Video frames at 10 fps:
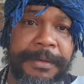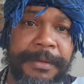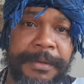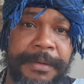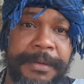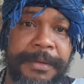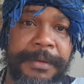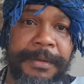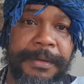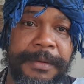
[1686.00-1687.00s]

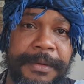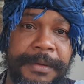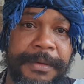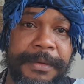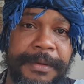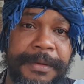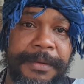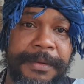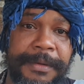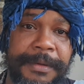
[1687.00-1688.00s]

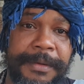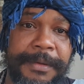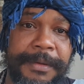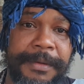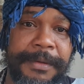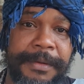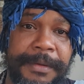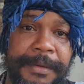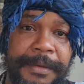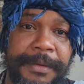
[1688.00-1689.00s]

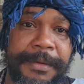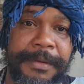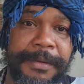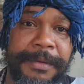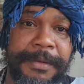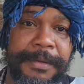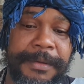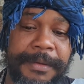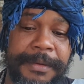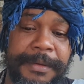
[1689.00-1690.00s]

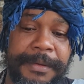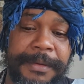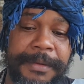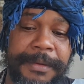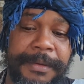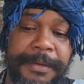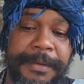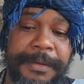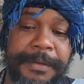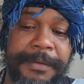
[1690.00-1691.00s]
Nothing is said.